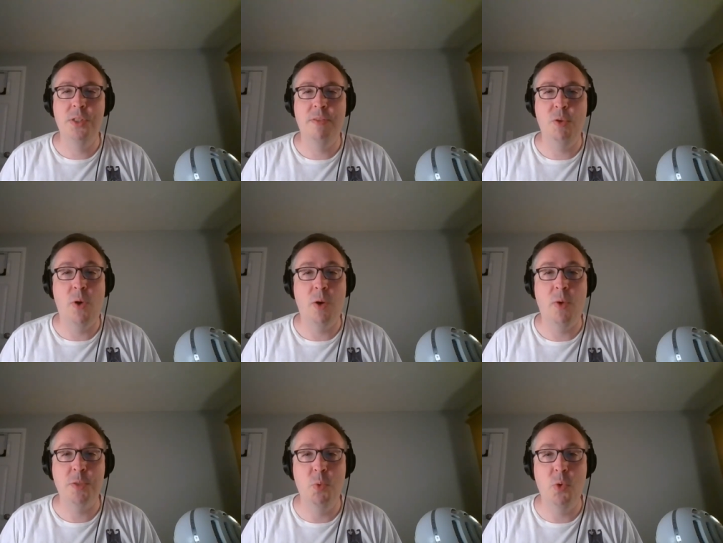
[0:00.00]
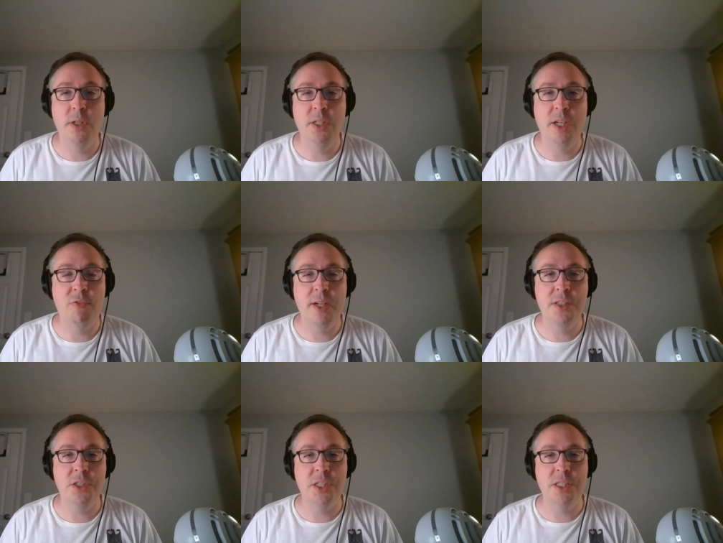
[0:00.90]
If you want to watch more, you can find a
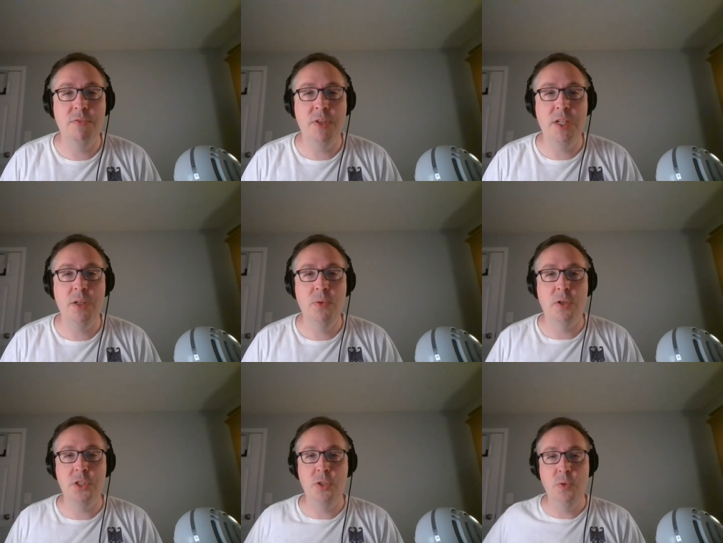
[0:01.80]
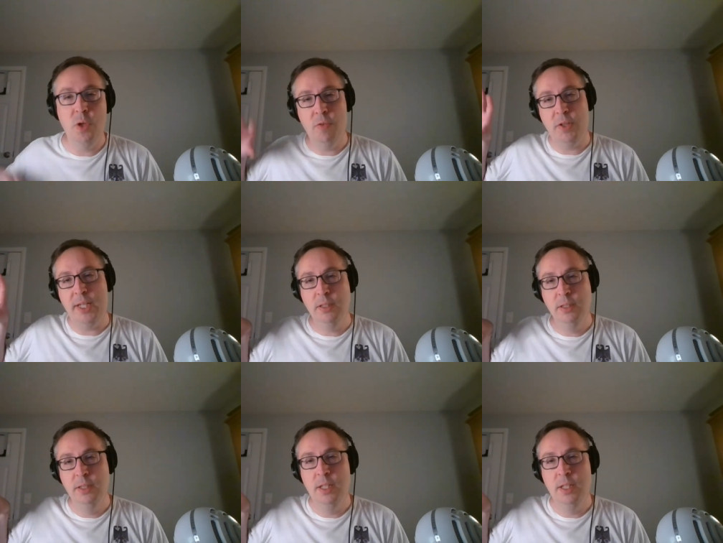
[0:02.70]
suggested video or 2 over here.